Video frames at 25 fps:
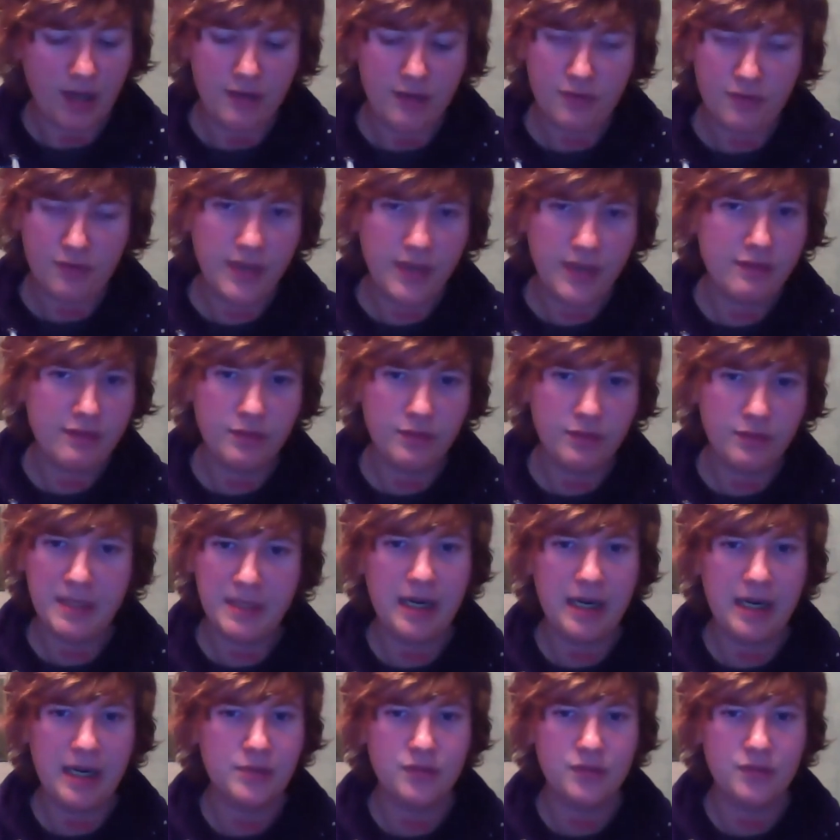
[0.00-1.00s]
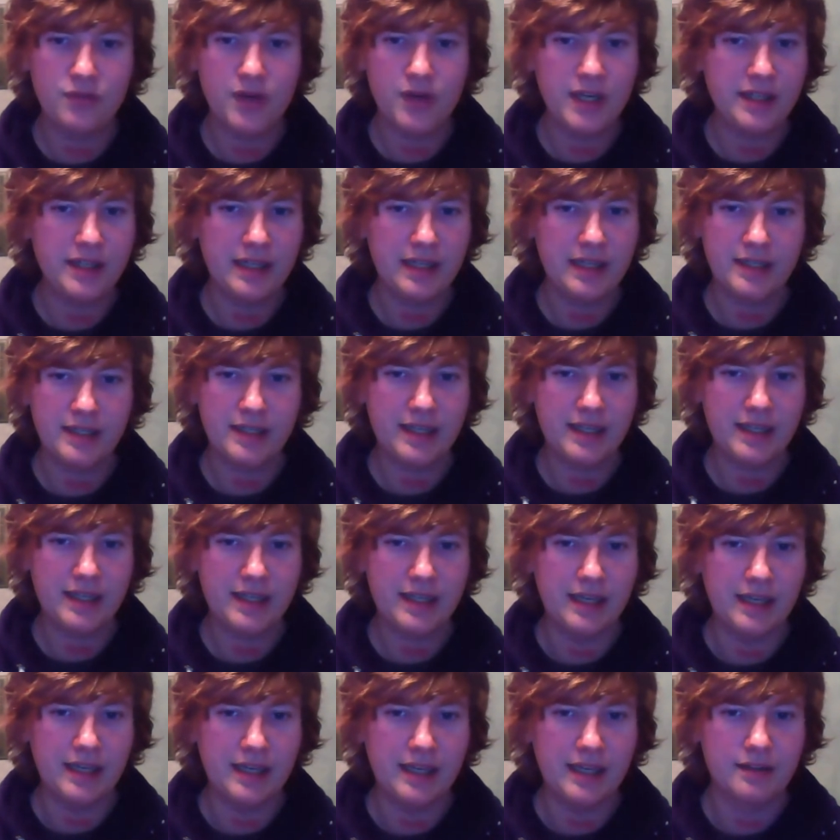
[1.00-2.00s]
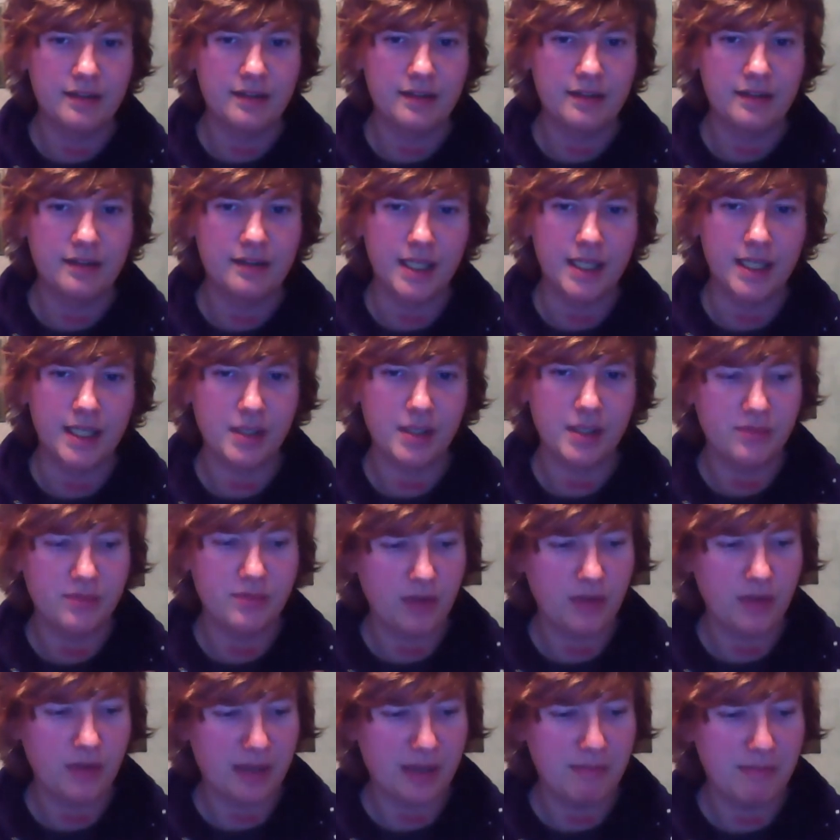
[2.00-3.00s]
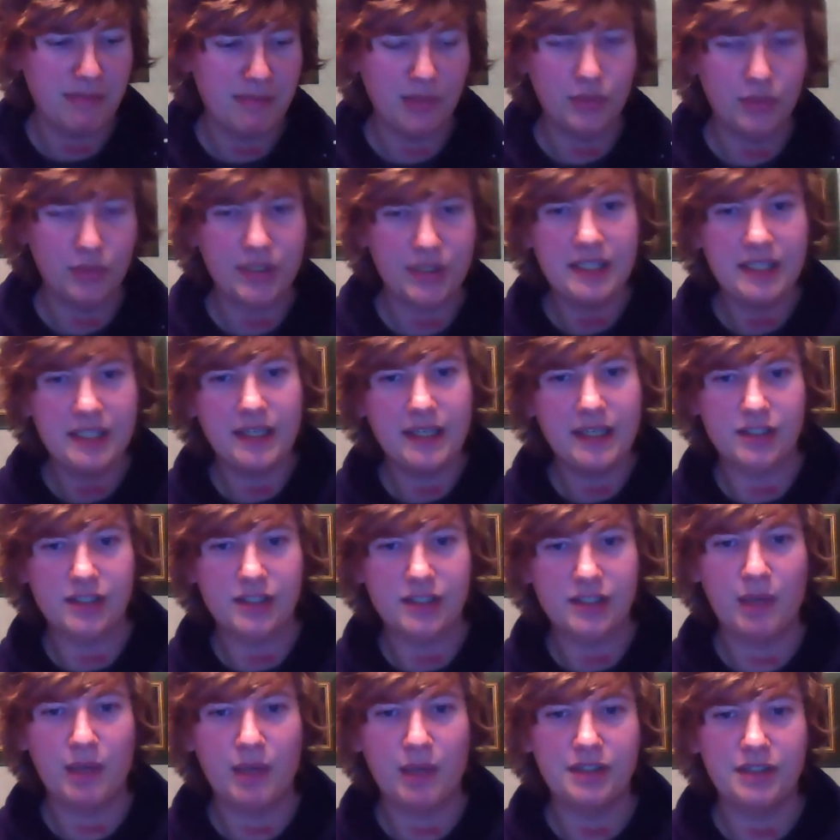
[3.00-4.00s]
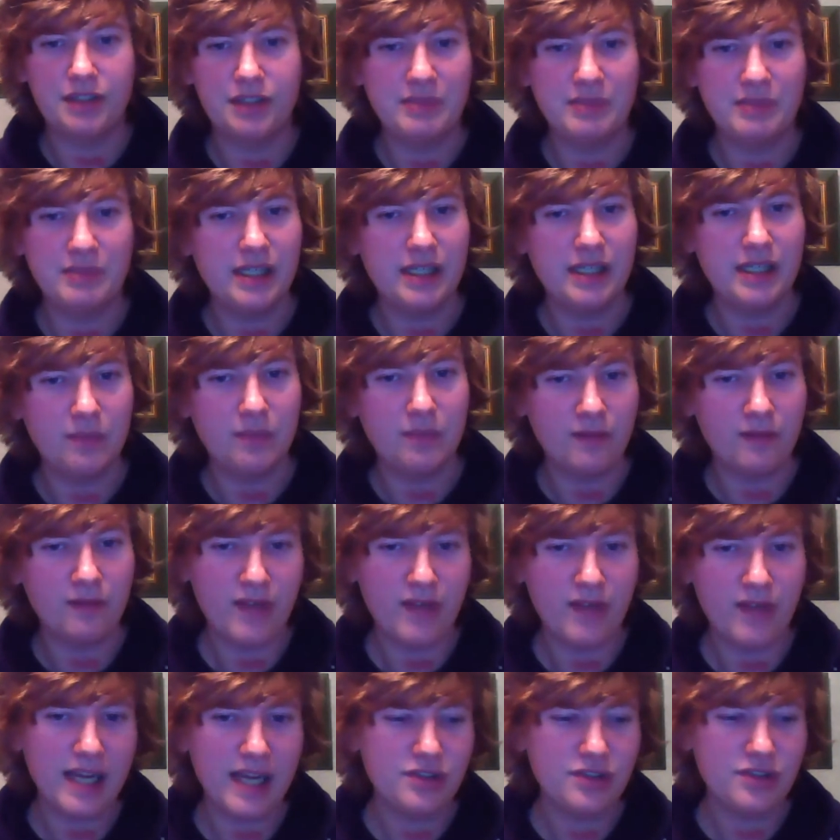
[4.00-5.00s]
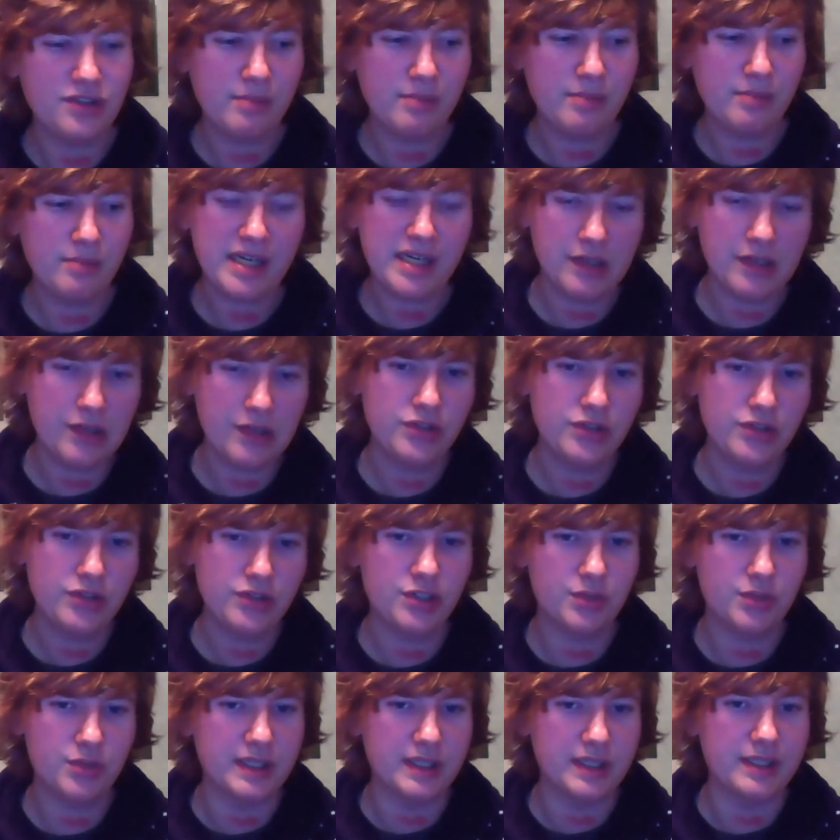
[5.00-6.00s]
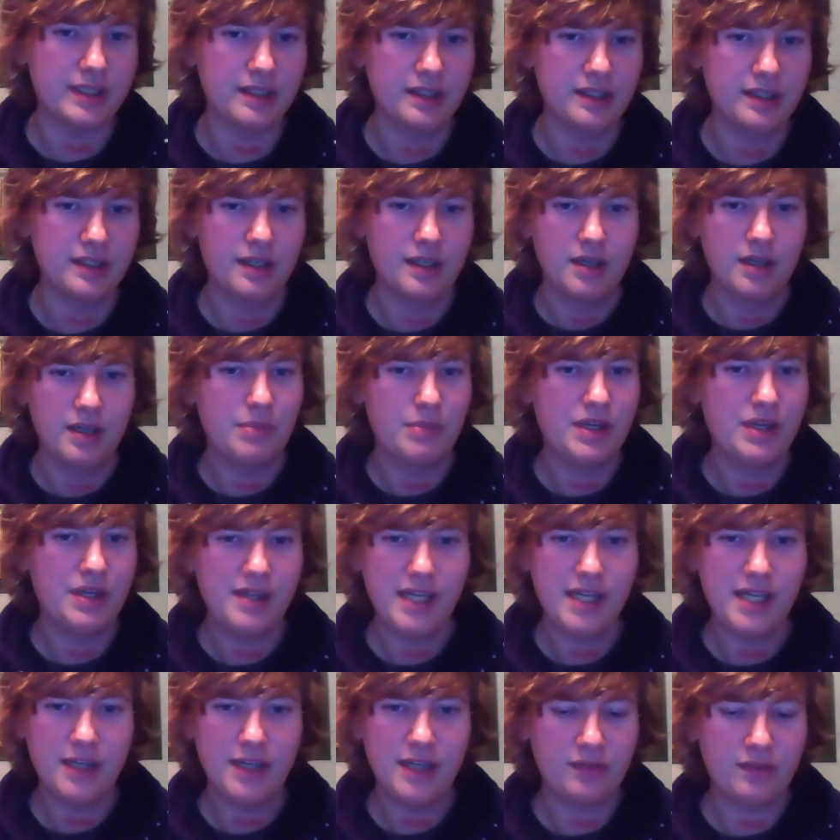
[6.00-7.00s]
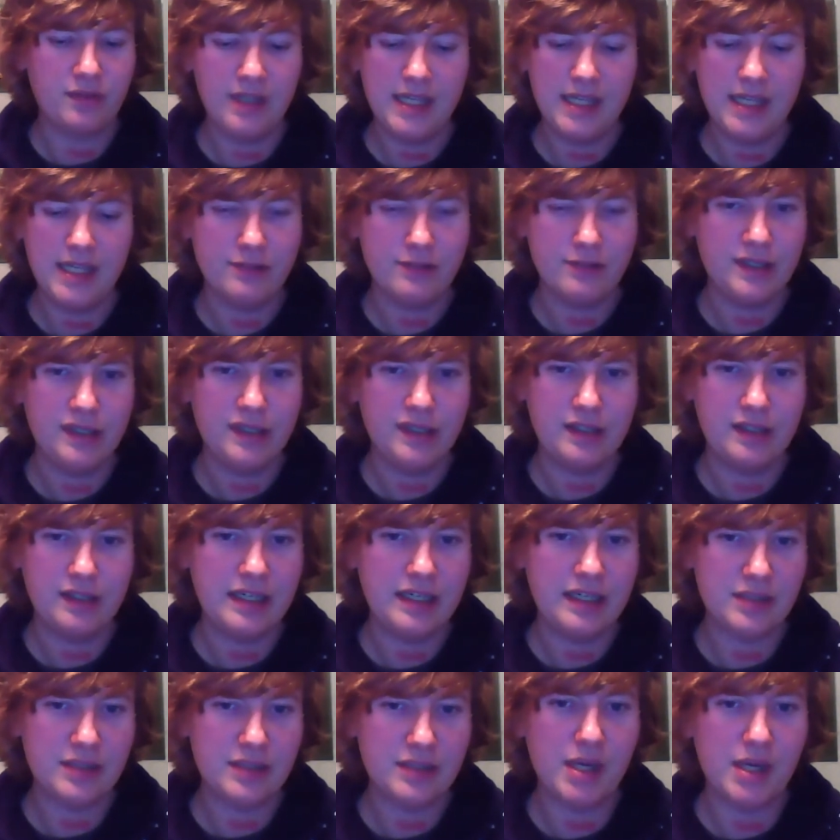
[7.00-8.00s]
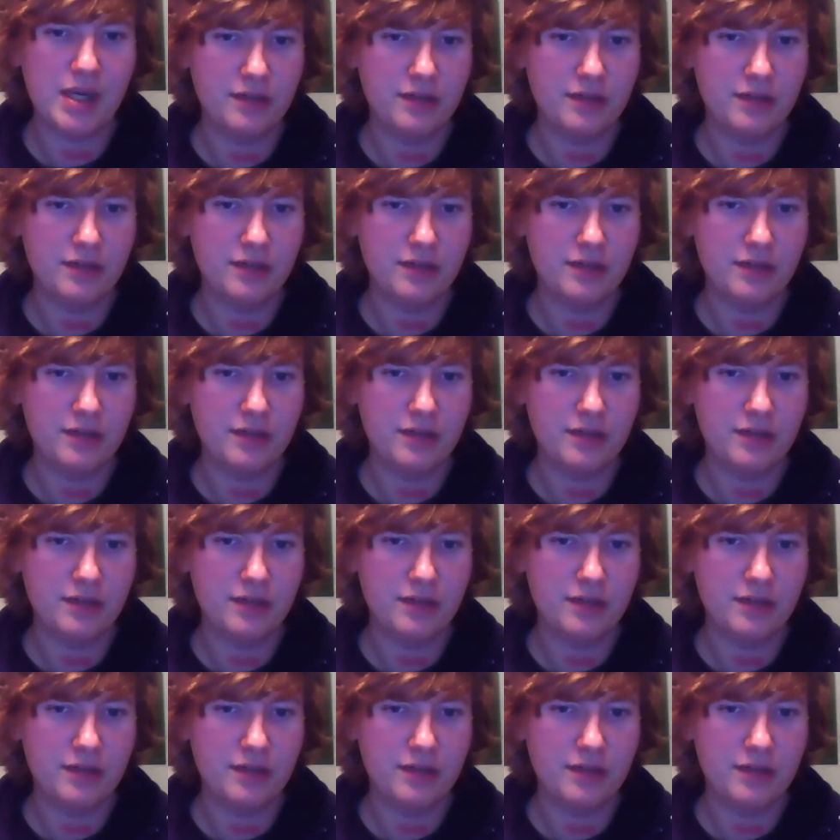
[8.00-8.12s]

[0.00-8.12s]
I've never been able to find that again um, in terms of like a milky yet spicy beer. But I've had something close to it, but ne- never anything as